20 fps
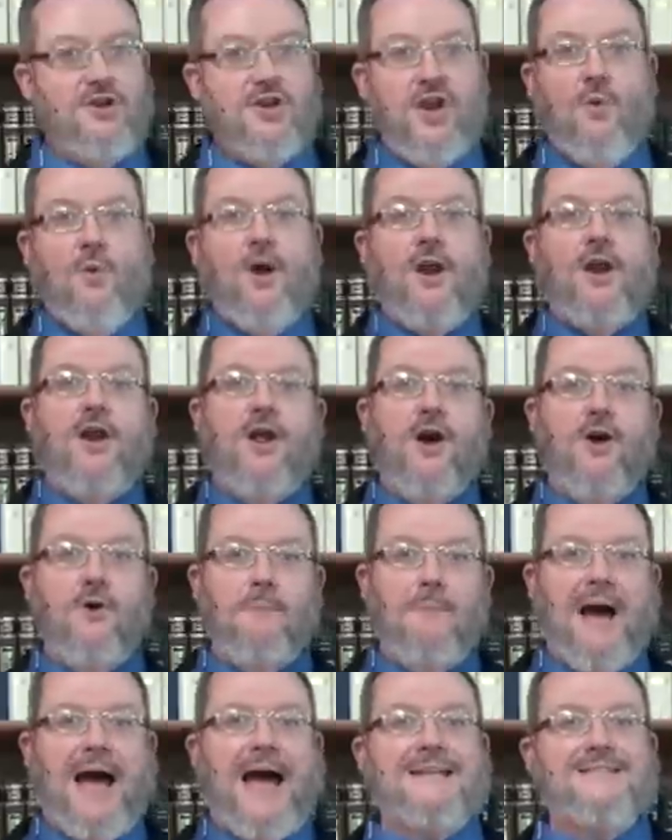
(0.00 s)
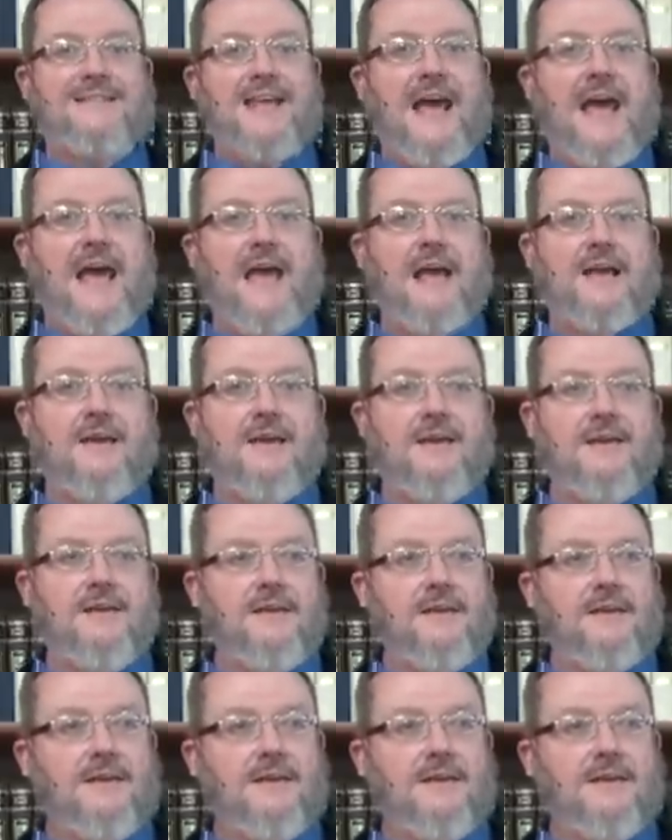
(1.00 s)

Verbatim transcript: you want to know my take